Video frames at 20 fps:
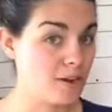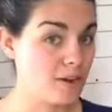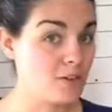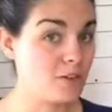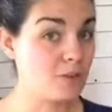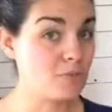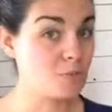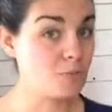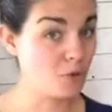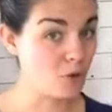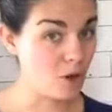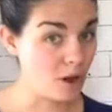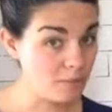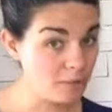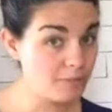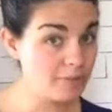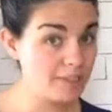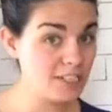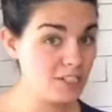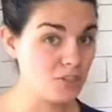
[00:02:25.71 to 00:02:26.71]
you can
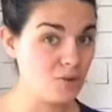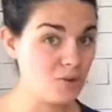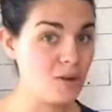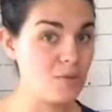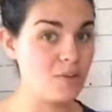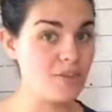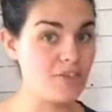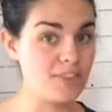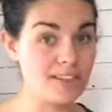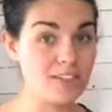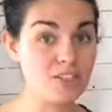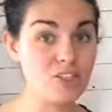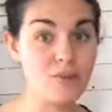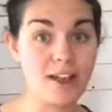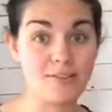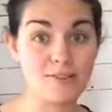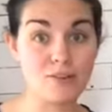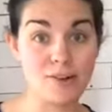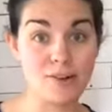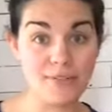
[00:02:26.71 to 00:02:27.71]
probably do it with things you
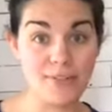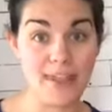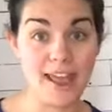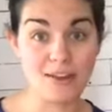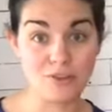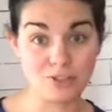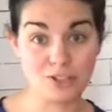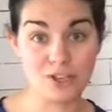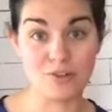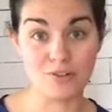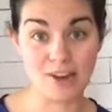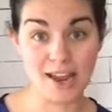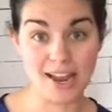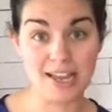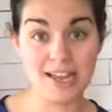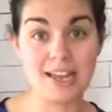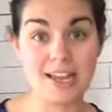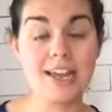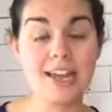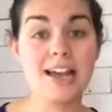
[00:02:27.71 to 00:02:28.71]
have around the house
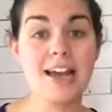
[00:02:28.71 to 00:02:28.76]
already.